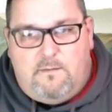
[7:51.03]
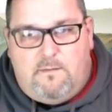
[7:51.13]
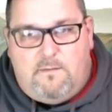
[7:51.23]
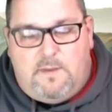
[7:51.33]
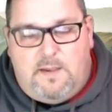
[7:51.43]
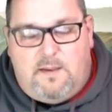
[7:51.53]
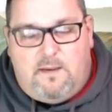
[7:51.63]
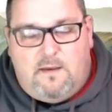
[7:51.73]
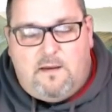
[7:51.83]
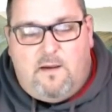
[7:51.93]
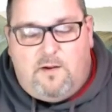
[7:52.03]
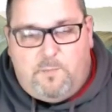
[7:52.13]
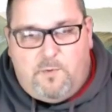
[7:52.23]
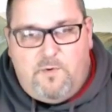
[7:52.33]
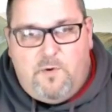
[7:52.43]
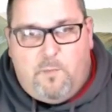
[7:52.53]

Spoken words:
the Young Entrepreneur